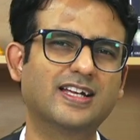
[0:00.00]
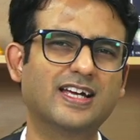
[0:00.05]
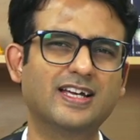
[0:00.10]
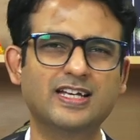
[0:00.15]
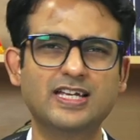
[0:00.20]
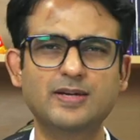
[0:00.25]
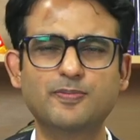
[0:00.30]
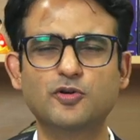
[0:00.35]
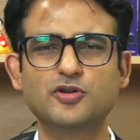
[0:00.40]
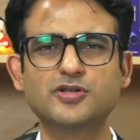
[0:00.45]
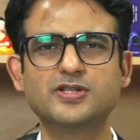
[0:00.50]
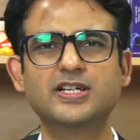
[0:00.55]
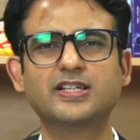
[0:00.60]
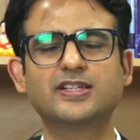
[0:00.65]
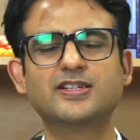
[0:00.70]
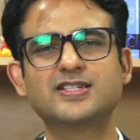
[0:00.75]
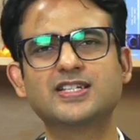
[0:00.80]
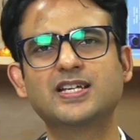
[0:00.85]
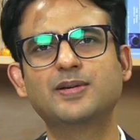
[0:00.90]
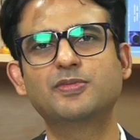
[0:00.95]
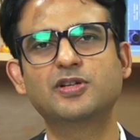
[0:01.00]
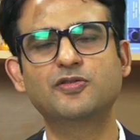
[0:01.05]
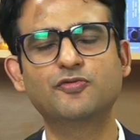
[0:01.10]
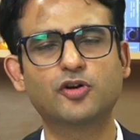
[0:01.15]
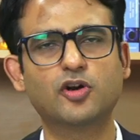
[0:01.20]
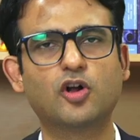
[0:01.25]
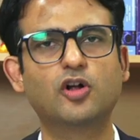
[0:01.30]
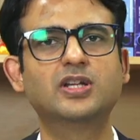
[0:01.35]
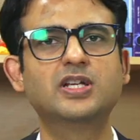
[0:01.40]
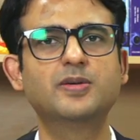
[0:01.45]
I keep on saying the same thing for
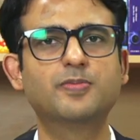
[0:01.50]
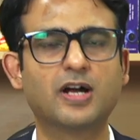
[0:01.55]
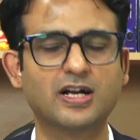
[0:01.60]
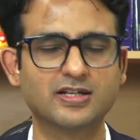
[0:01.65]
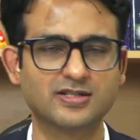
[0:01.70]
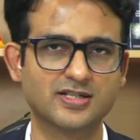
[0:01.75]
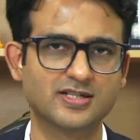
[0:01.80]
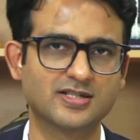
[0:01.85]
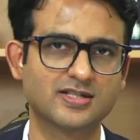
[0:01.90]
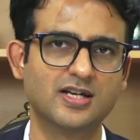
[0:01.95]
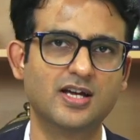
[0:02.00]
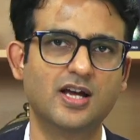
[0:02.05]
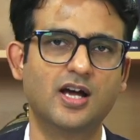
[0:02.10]
all the branches